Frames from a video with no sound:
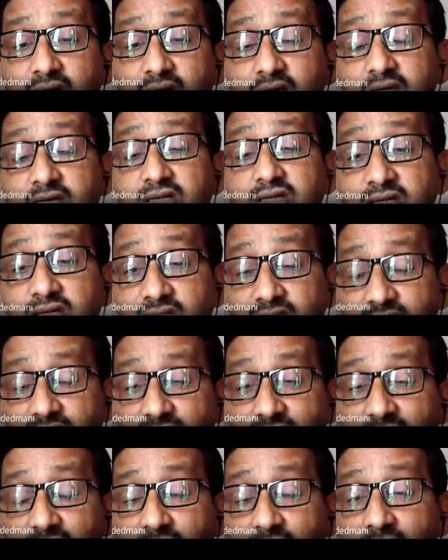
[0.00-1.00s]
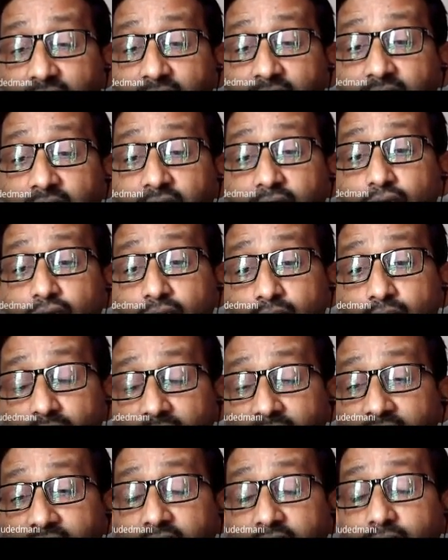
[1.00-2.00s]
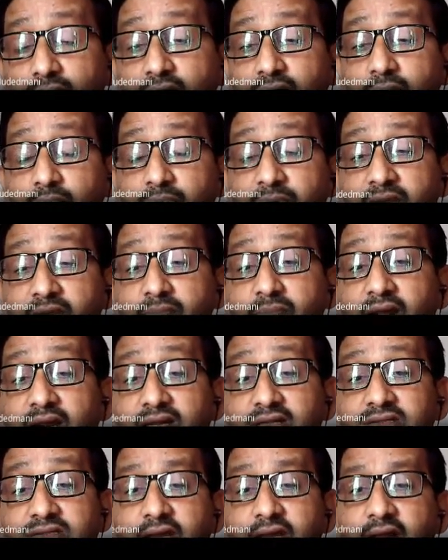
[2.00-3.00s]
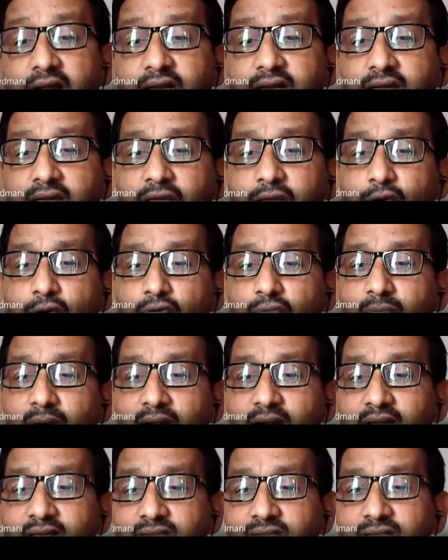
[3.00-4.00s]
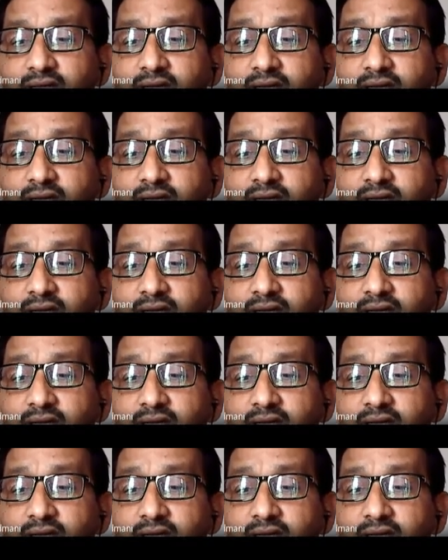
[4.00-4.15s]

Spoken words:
in concern to make your P balance and Q balance.